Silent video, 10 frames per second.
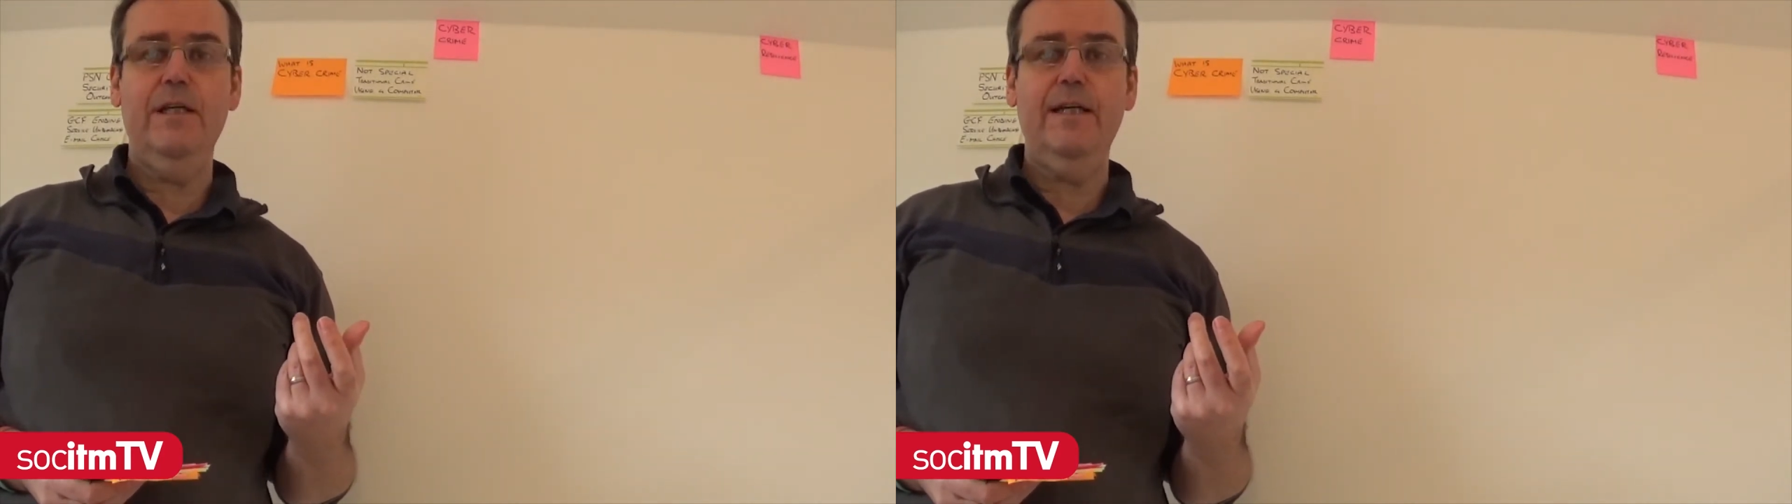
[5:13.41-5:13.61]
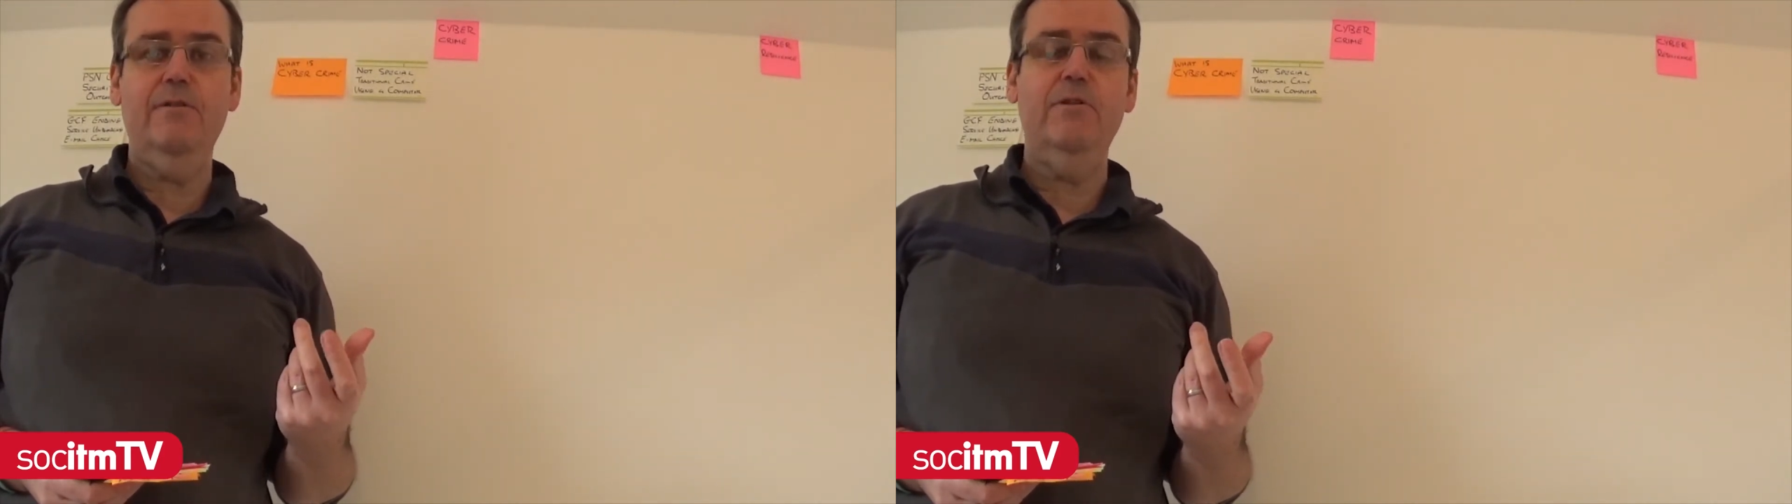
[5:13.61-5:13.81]

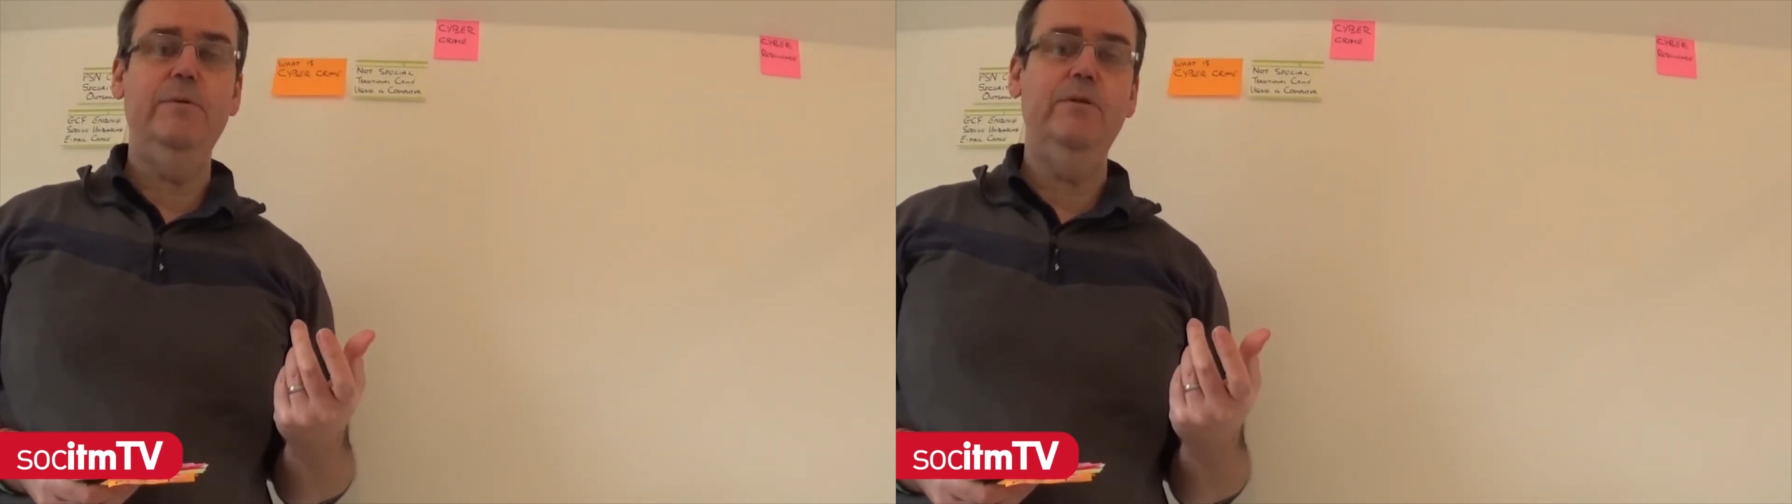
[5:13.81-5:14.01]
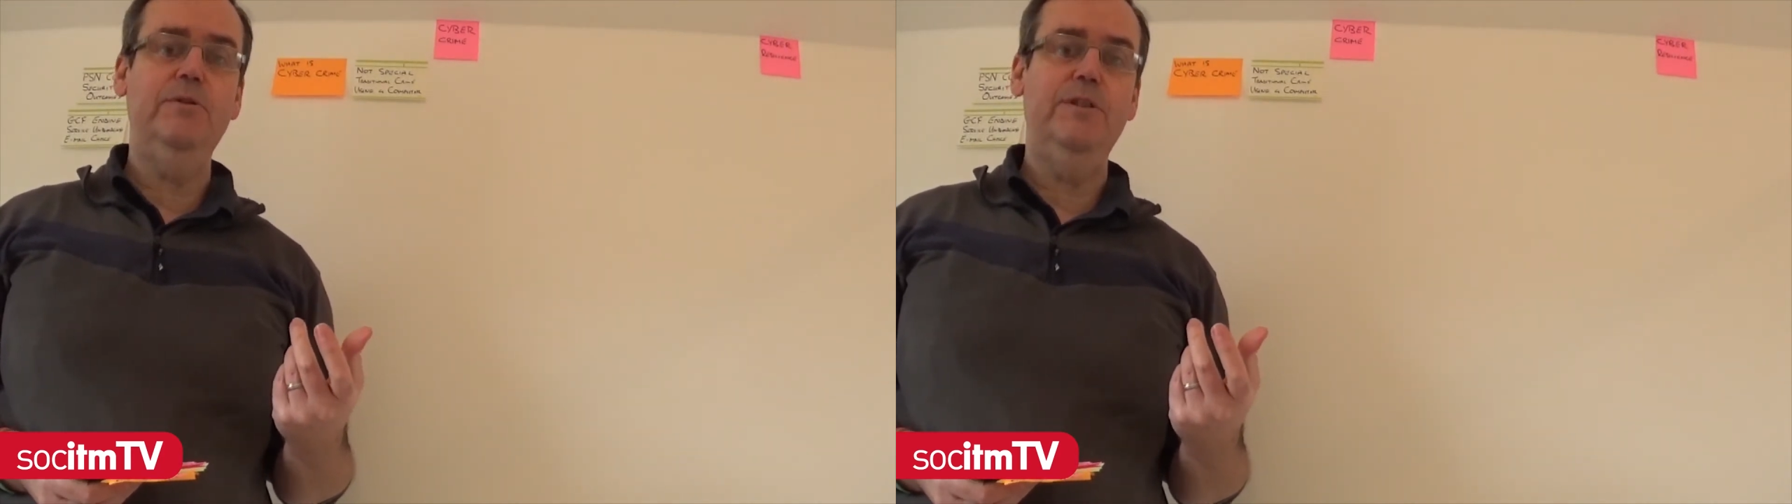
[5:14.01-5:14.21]
and
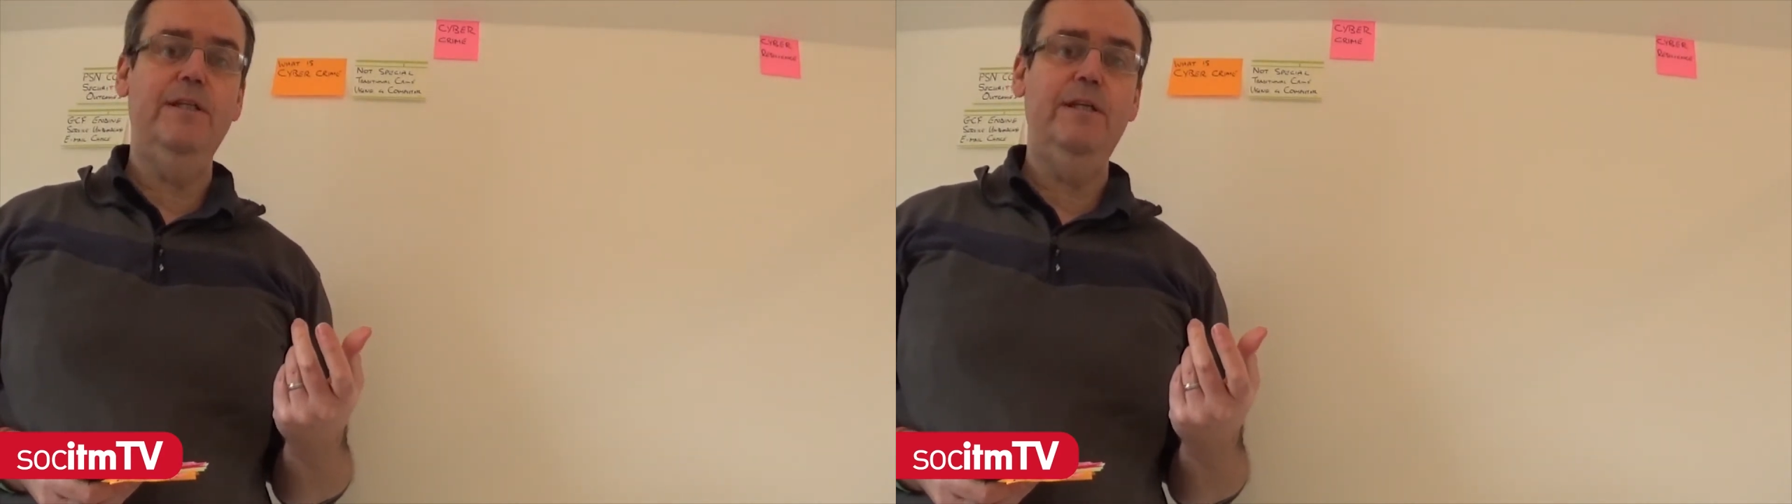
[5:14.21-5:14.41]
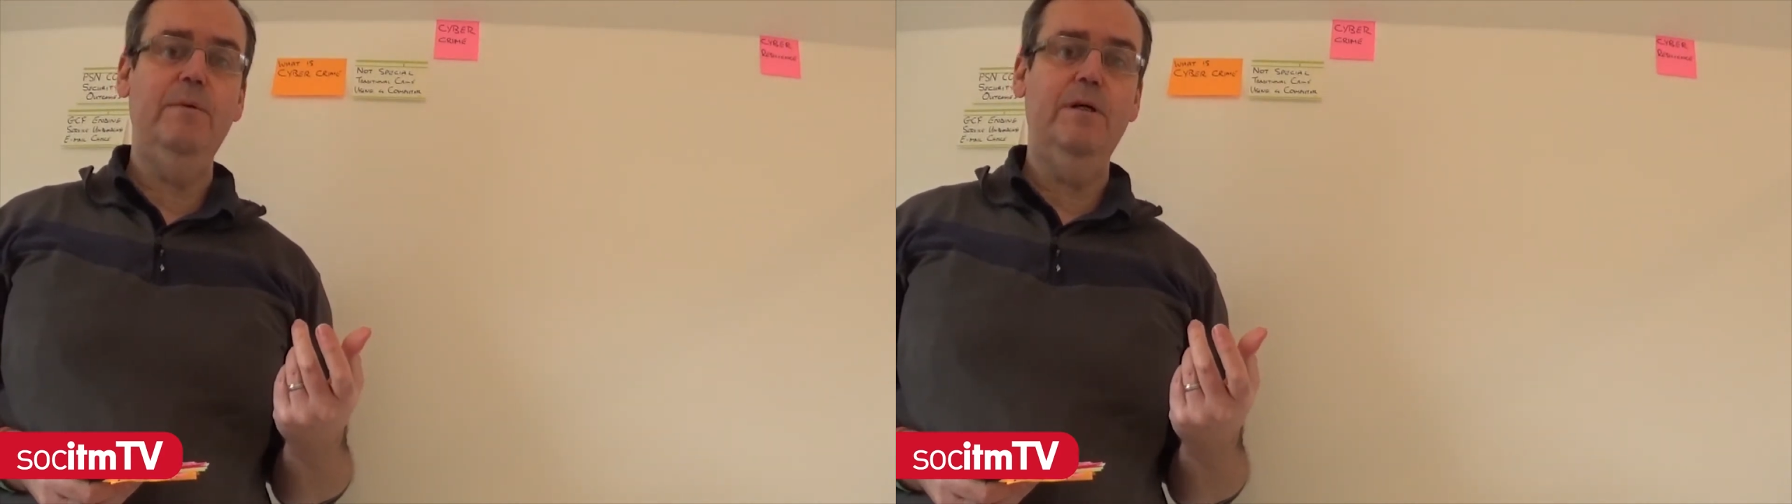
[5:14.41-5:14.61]
criminals
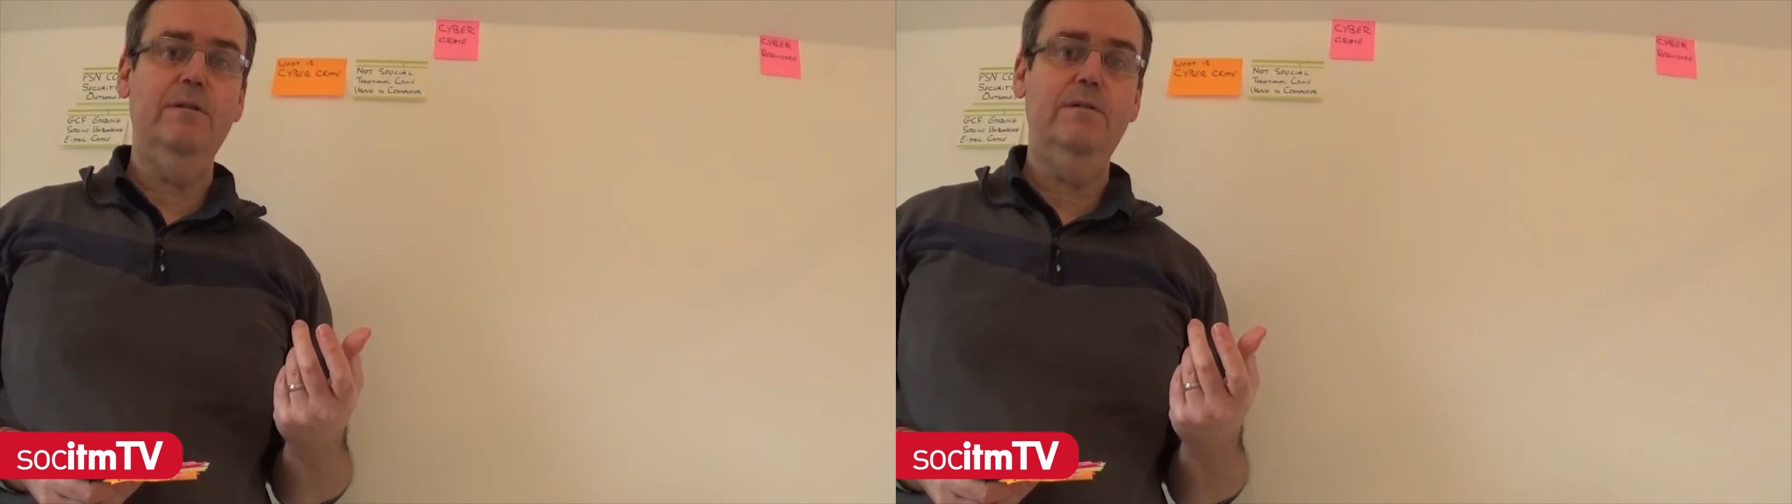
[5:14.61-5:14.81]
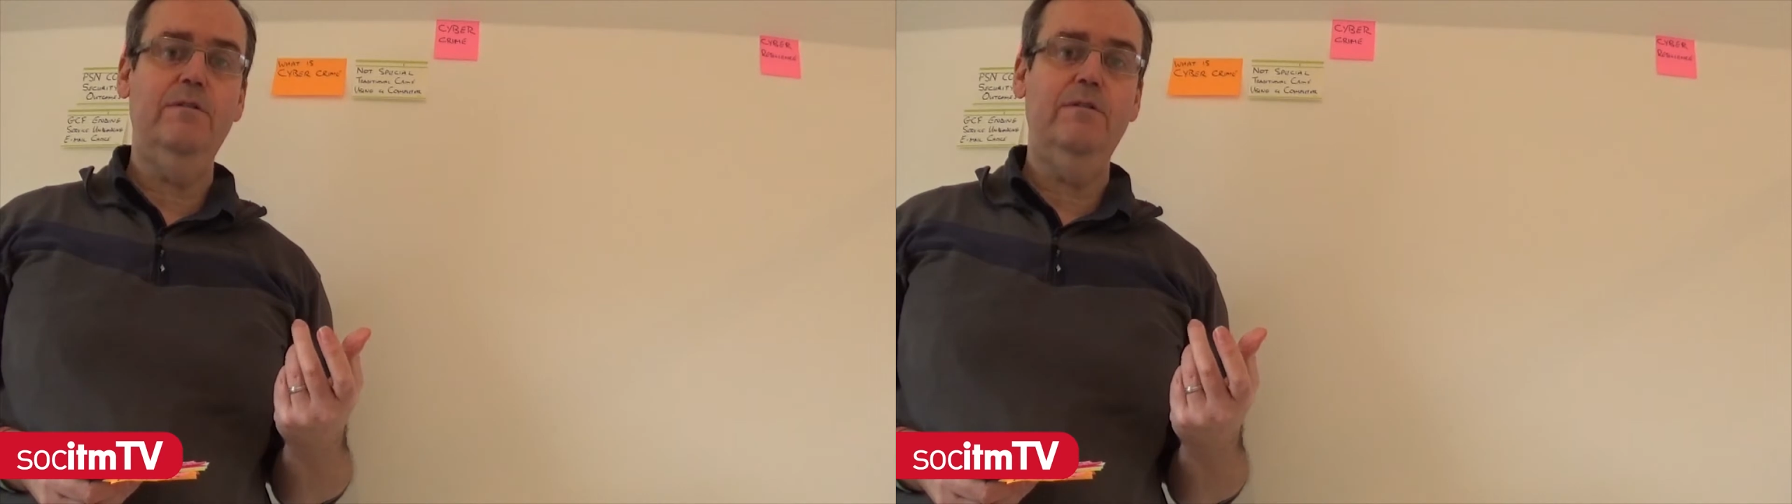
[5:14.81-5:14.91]
then demand